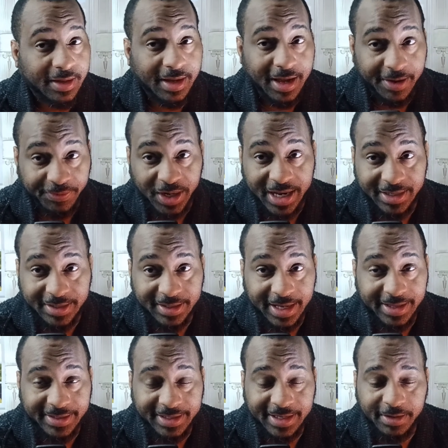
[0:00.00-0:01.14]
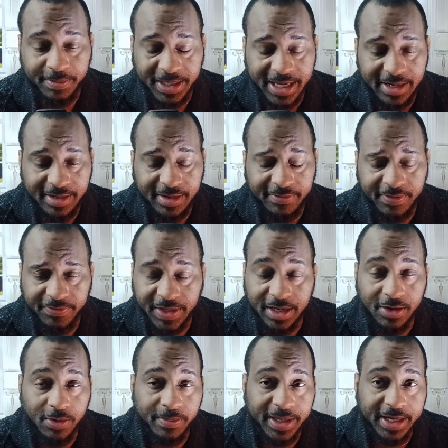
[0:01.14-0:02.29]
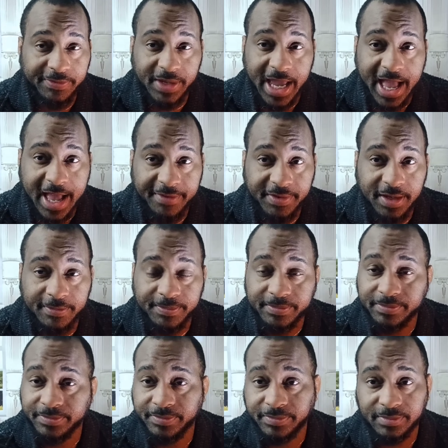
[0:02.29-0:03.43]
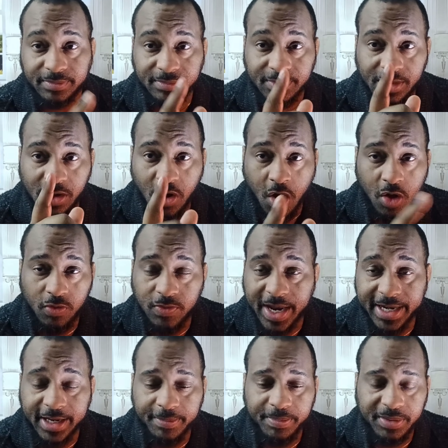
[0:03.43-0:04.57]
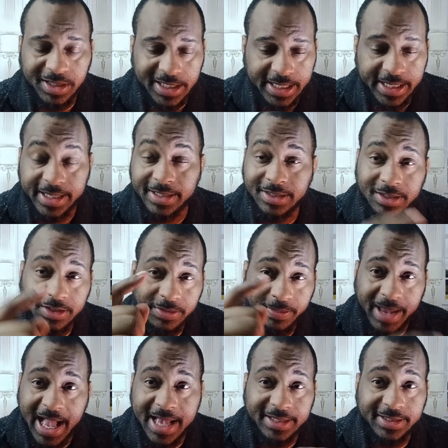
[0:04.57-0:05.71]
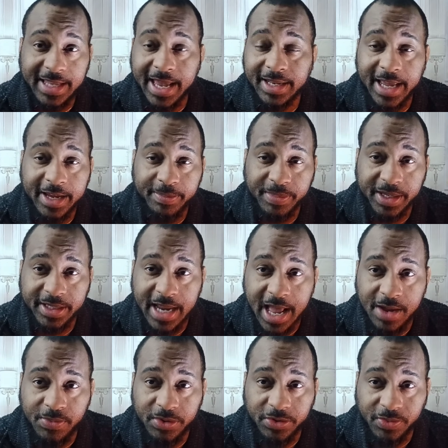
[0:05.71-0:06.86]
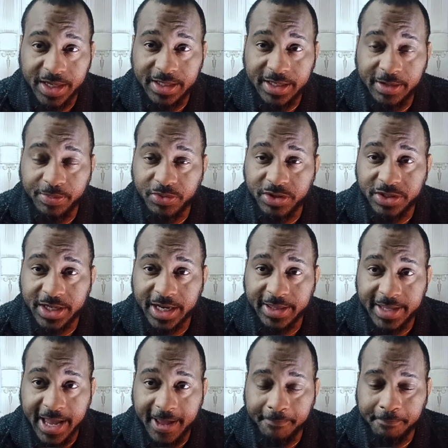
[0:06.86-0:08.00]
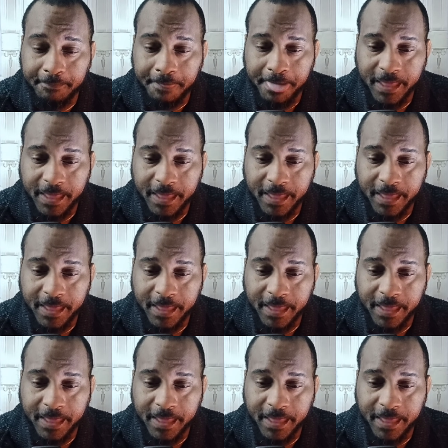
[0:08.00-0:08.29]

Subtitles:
I forgot to say this in the beginning of the video, but if you haven't already, please smash that like button. I would greatly appreciate that.